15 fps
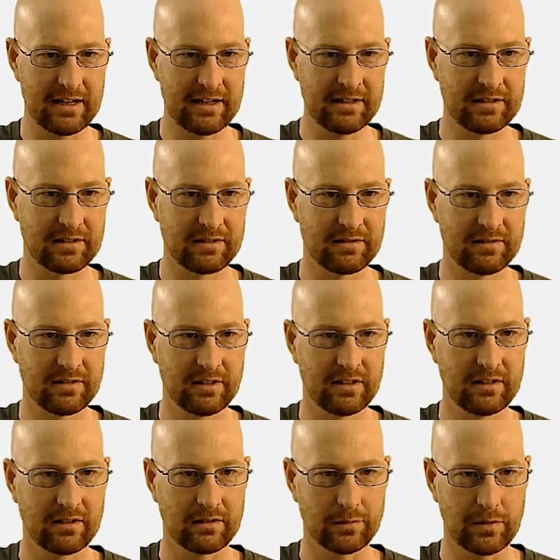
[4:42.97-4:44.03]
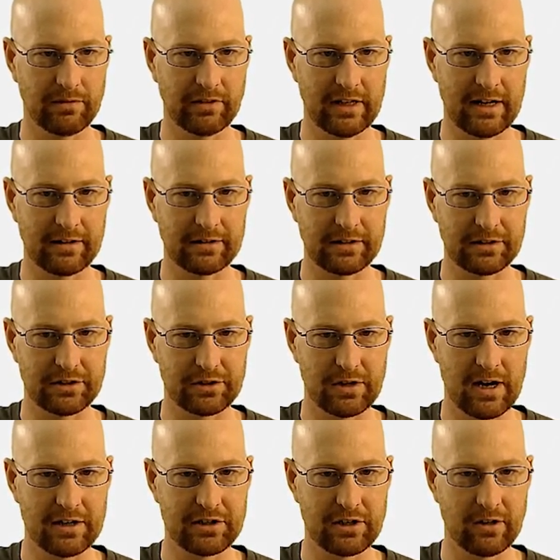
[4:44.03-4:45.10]
nice. We've allowed it to
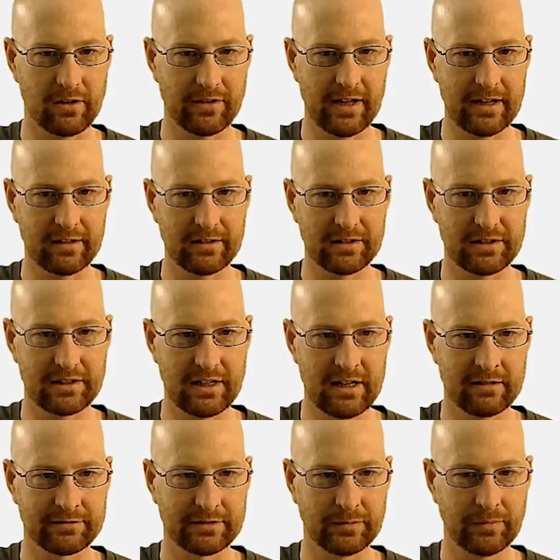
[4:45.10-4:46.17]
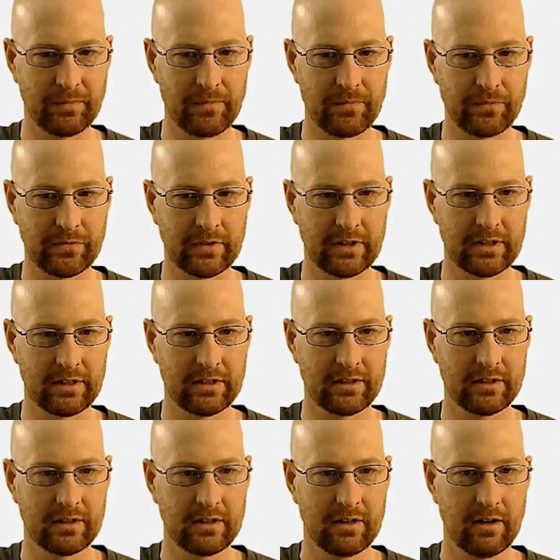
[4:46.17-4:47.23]
stretch and all that good stuff.
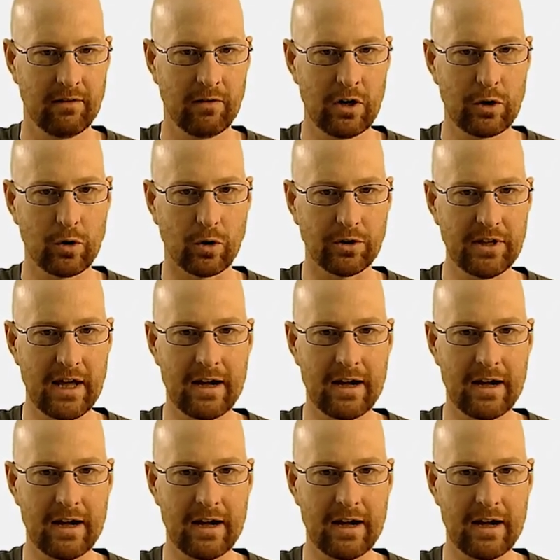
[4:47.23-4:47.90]
Very cool.